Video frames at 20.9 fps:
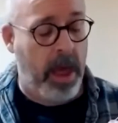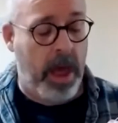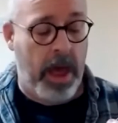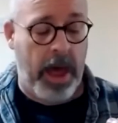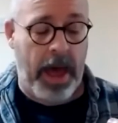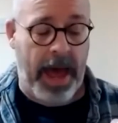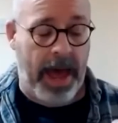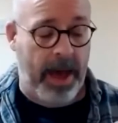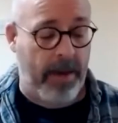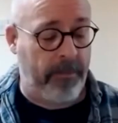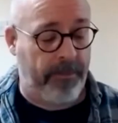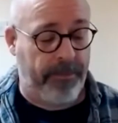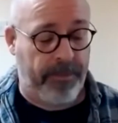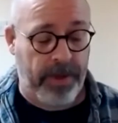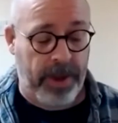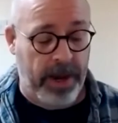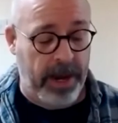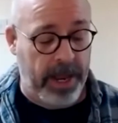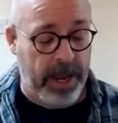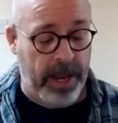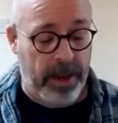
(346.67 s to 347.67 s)
I'm
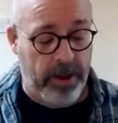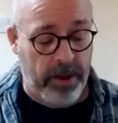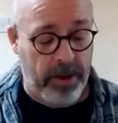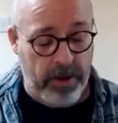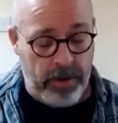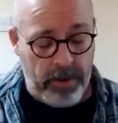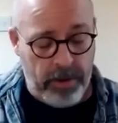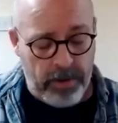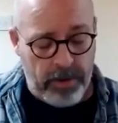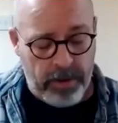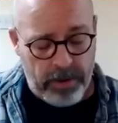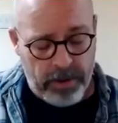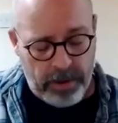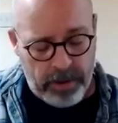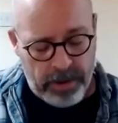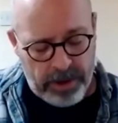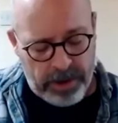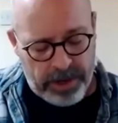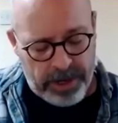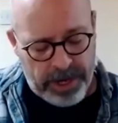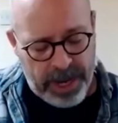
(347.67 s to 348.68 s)
feeling good.